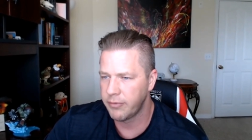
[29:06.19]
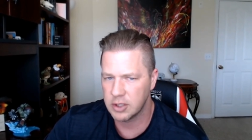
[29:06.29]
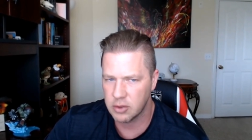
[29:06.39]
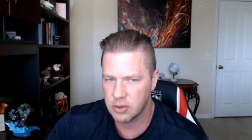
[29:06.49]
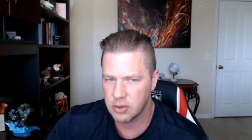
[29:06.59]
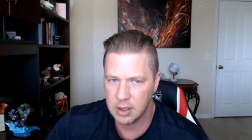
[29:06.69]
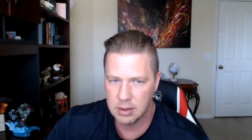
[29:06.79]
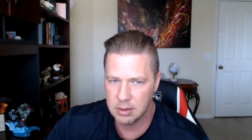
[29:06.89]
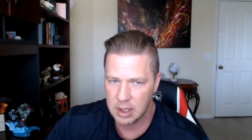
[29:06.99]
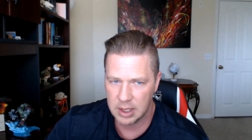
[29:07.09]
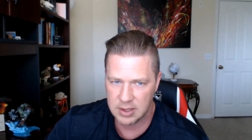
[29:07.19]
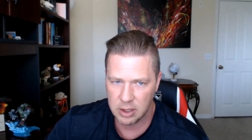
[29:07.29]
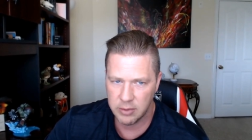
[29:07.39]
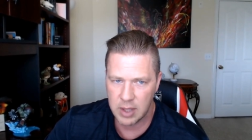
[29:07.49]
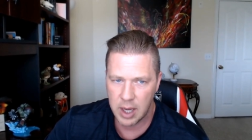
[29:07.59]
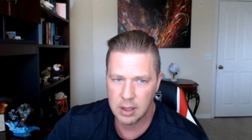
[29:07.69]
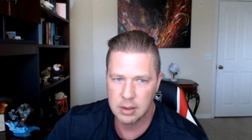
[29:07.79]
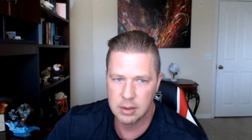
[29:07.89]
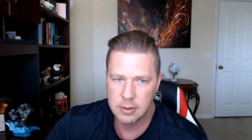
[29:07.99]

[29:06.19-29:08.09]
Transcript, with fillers: frustrating things that you've got?